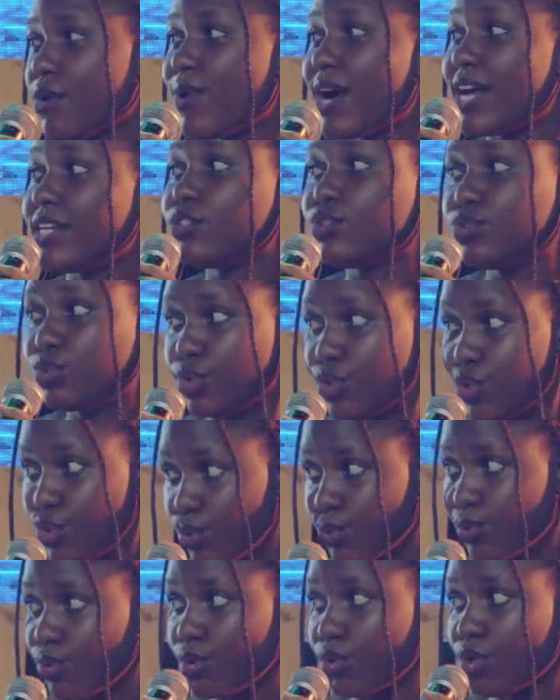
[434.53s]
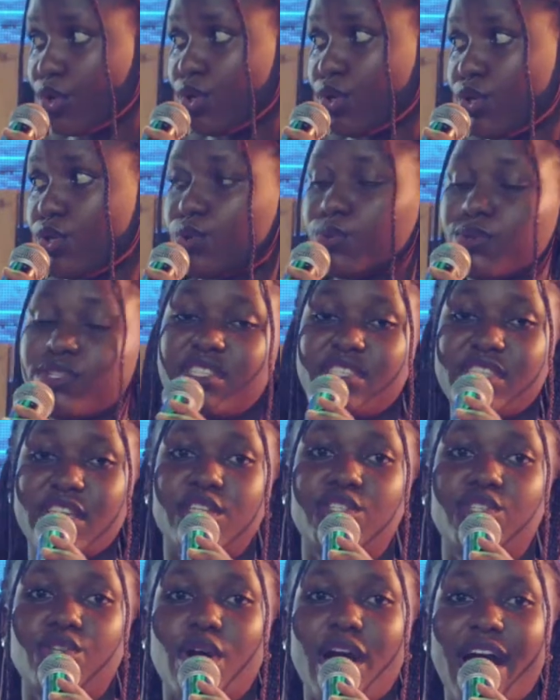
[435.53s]
word, to you, you will
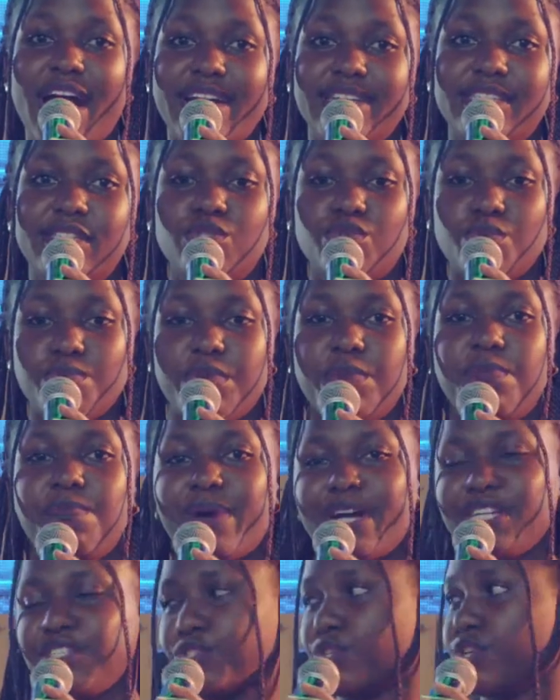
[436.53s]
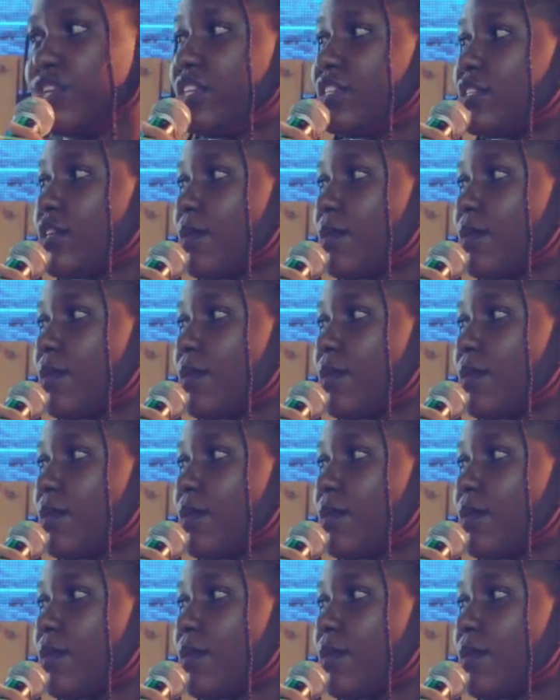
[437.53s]
set your heart to be passionate